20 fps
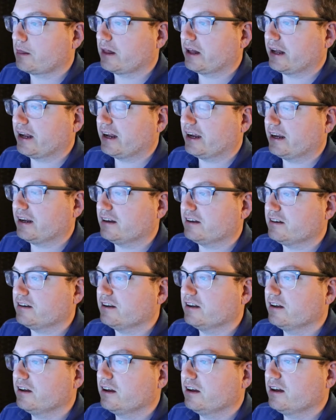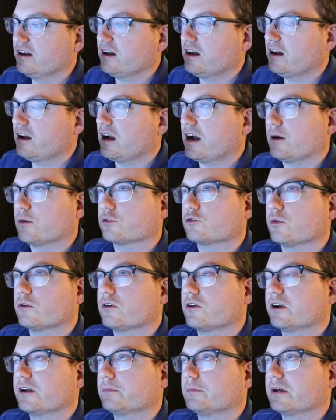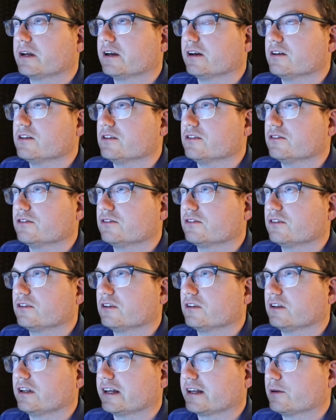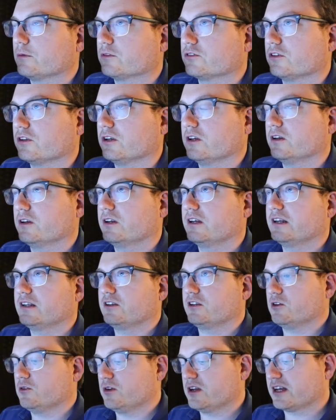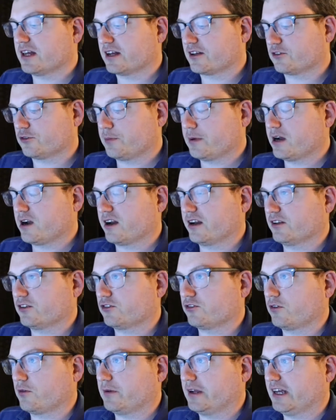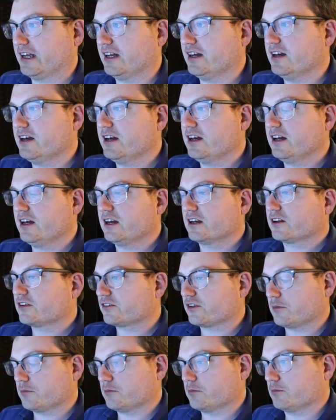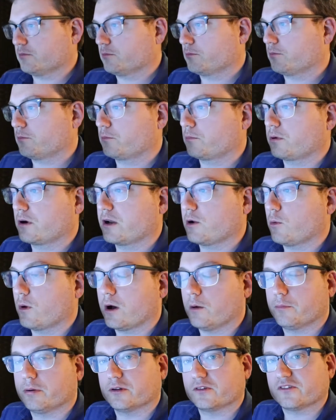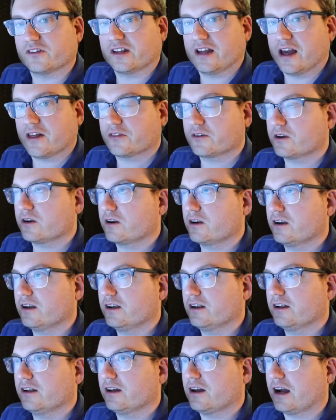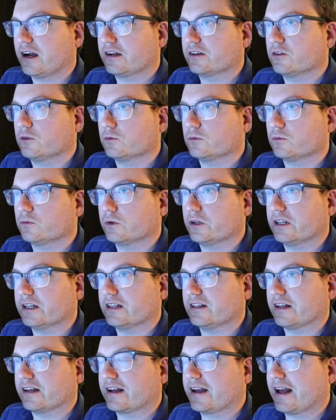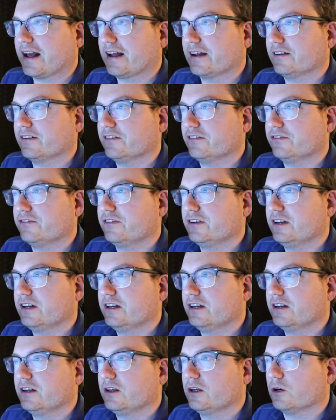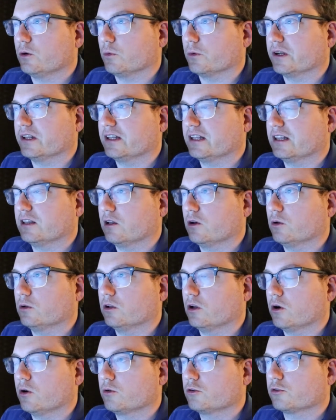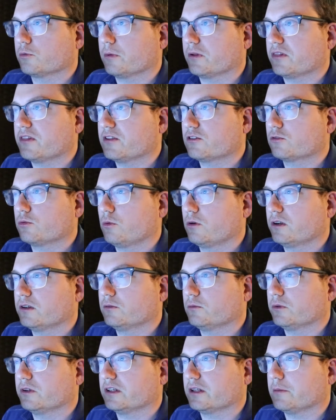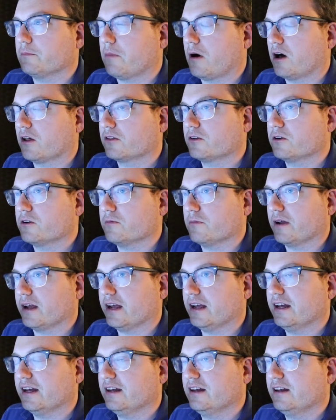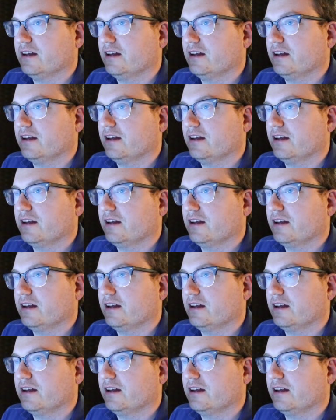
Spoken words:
And I was wondering, because like it was a unique experience for me, because I'm pretty well put together. I don't really like have really low lows, but this one really bothered me.